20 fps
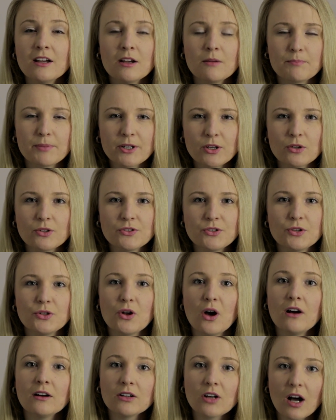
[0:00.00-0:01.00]
because you're
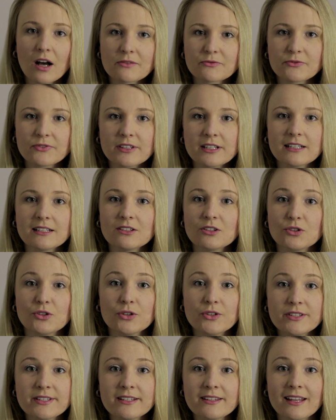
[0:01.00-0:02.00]
not confident
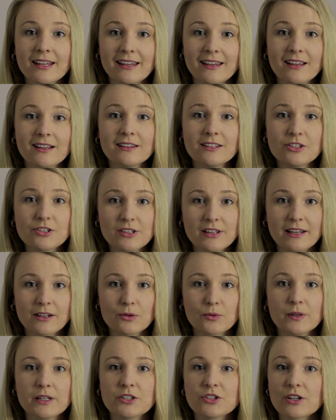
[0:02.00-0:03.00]
using the English
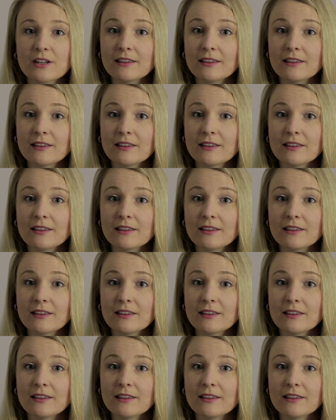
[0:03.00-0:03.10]
language,